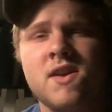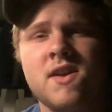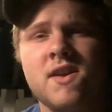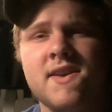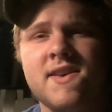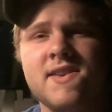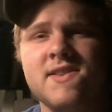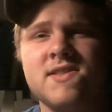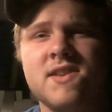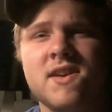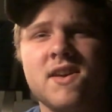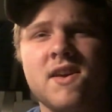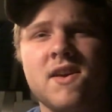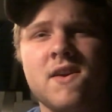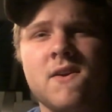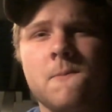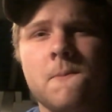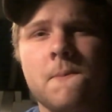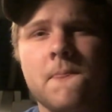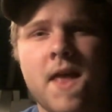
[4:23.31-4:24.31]
He's
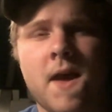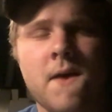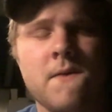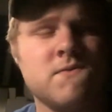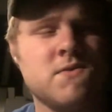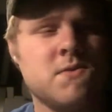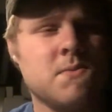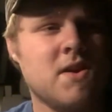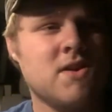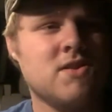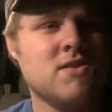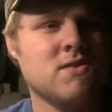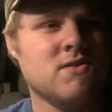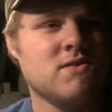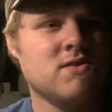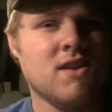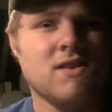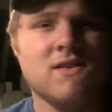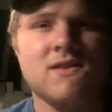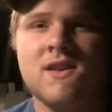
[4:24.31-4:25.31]
having some
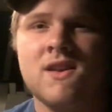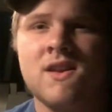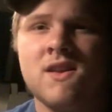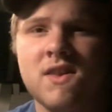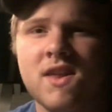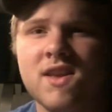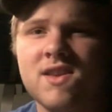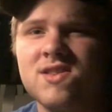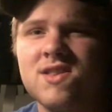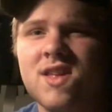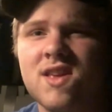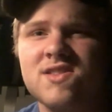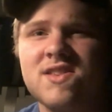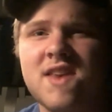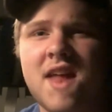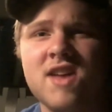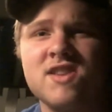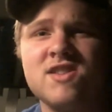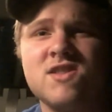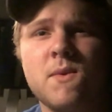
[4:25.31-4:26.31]
issues, and they
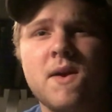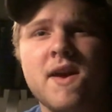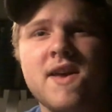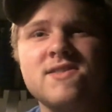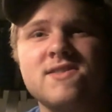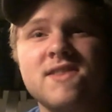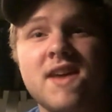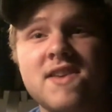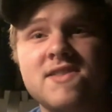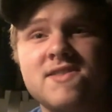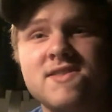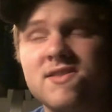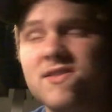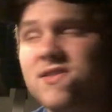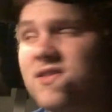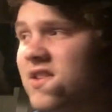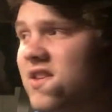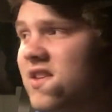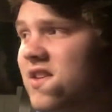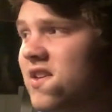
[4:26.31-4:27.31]
snatched away his
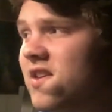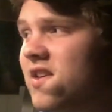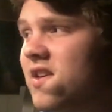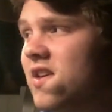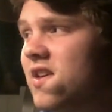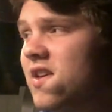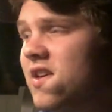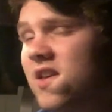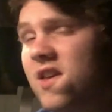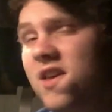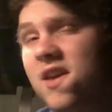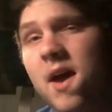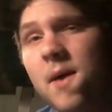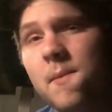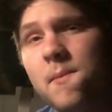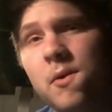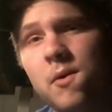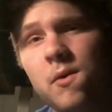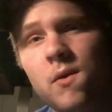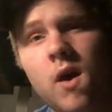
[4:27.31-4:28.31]
license. He
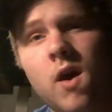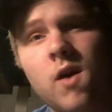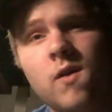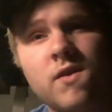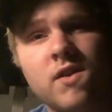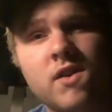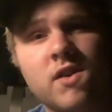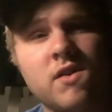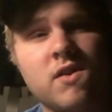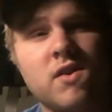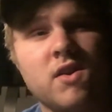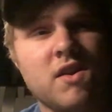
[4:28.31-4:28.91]
got pulled over.